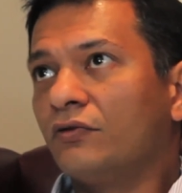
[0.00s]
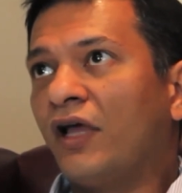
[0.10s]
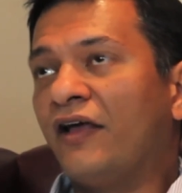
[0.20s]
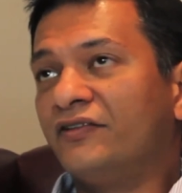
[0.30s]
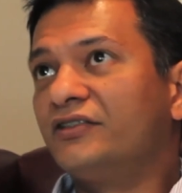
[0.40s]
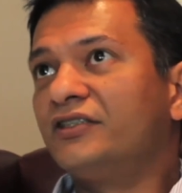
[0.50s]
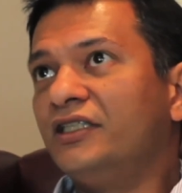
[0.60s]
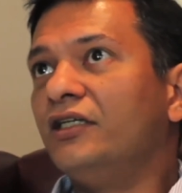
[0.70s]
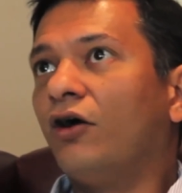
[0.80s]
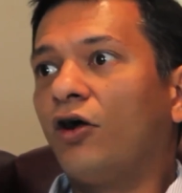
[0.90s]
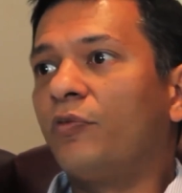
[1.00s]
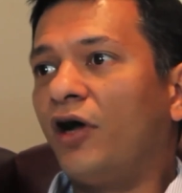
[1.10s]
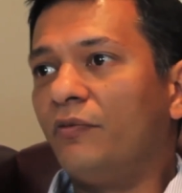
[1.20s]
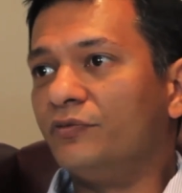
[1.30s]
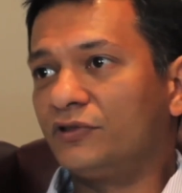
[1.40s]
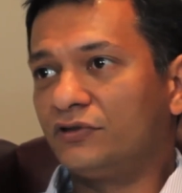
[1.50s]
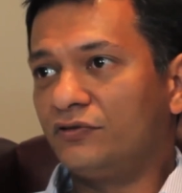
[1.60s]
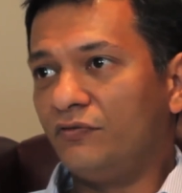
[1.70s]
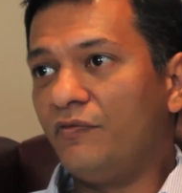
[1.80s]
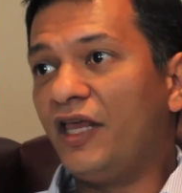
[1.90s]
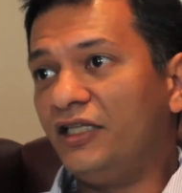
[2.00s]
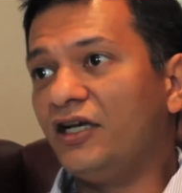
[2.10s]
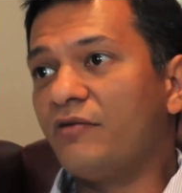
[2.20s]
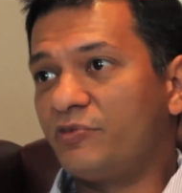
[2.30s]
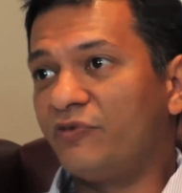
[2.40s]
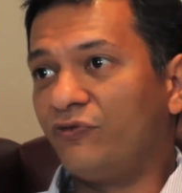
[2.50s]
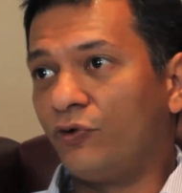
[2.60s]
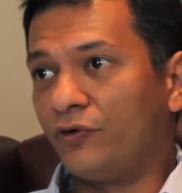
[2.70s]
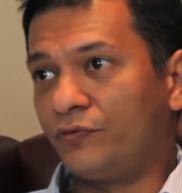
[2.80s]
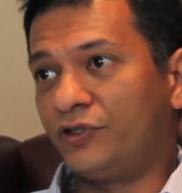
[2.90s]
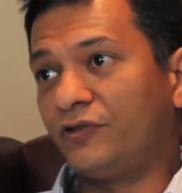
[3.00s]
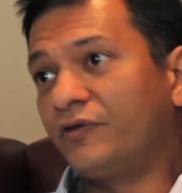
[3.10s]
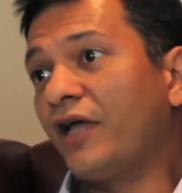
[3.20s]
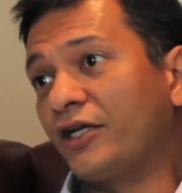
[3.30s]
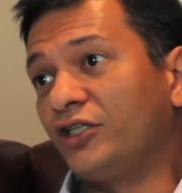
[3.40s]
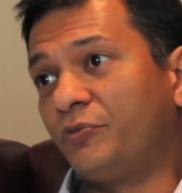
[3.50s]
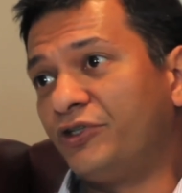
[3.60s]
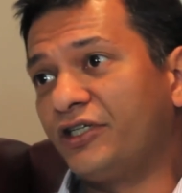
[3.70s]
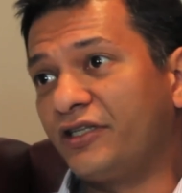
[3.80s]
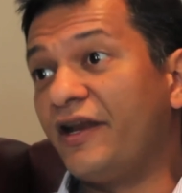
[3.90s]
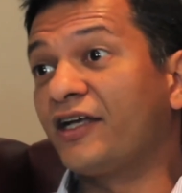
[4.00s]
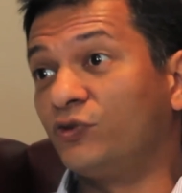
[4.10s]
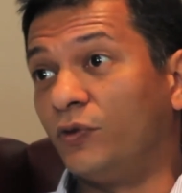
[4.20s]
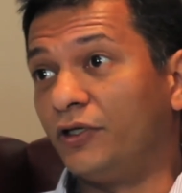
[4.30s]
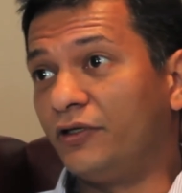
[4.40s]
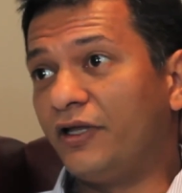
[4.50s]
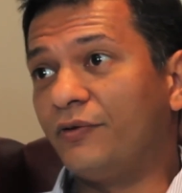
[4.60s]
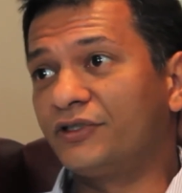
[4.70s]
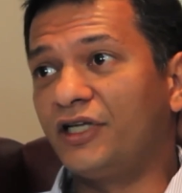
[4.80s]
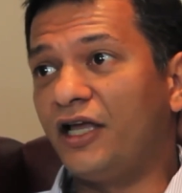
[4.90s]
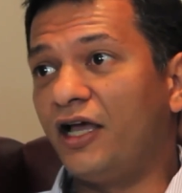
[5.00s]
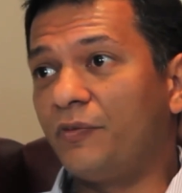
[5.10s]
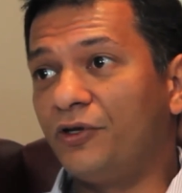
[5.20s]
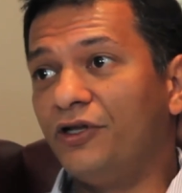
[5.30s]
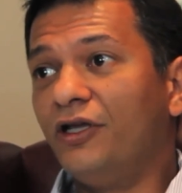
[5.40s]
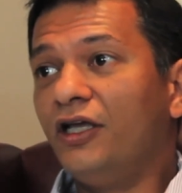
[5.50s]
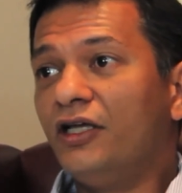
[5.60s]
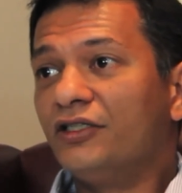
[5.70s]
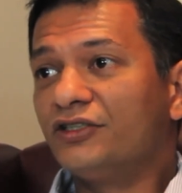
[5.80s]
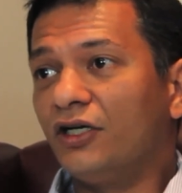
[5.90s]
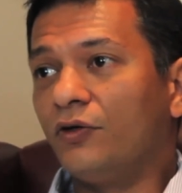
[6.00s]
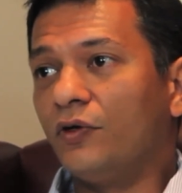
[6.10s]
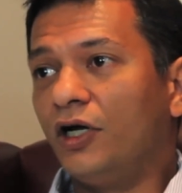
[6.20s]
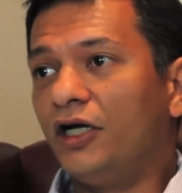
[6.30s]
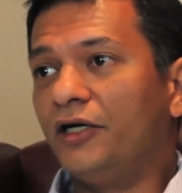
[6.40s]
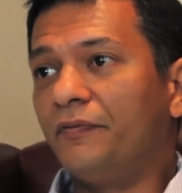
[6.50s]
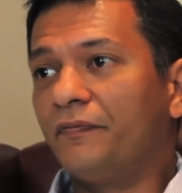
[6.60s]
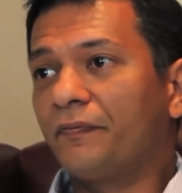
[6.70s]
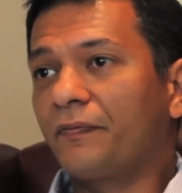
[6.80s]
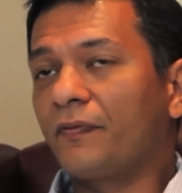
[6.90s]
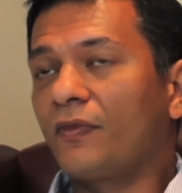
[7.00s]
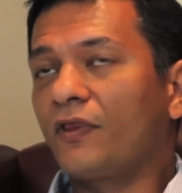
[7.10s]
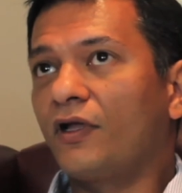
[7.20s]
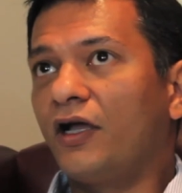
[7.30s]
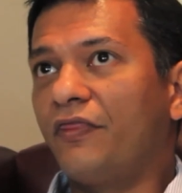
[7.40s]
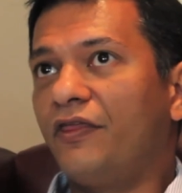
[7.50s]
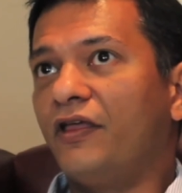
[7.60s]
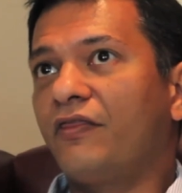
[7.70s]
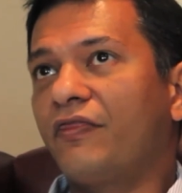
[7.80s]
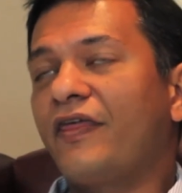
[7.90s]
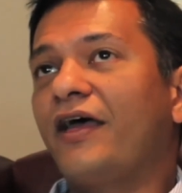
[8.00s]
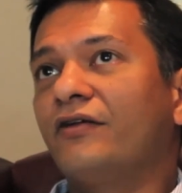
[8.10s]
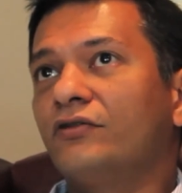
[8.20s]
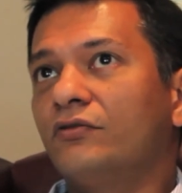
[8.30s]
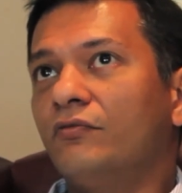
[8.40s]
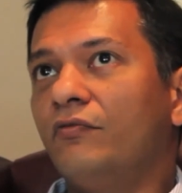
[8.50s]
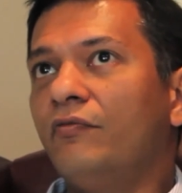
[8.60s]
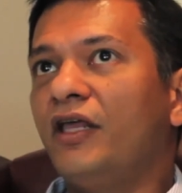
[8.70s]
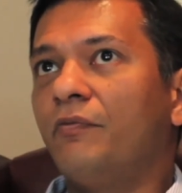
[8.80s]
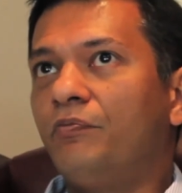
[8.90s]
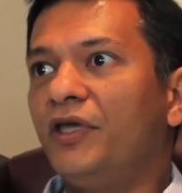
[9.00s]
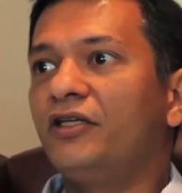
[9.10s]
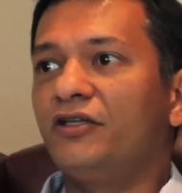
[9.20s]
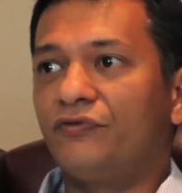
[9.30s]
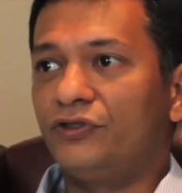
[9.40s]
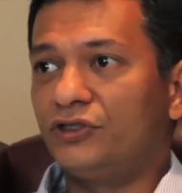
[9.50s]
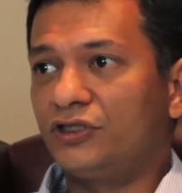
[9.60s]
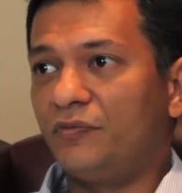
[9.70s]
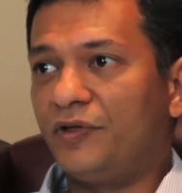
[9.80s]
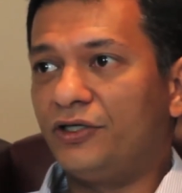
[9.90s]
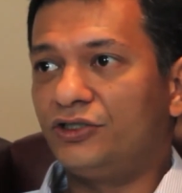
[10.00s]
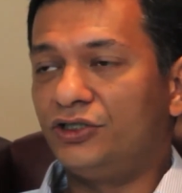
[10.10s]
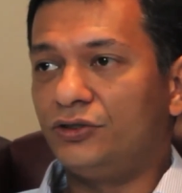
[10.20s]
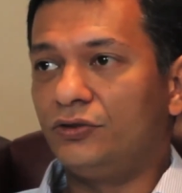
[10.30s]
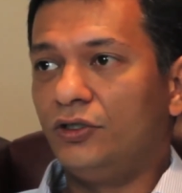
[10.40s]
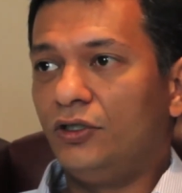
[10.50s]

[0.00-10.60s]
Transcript: had seen our problems many times before and could actually predict the next one that was going to happen. So I think that made a big difference compared to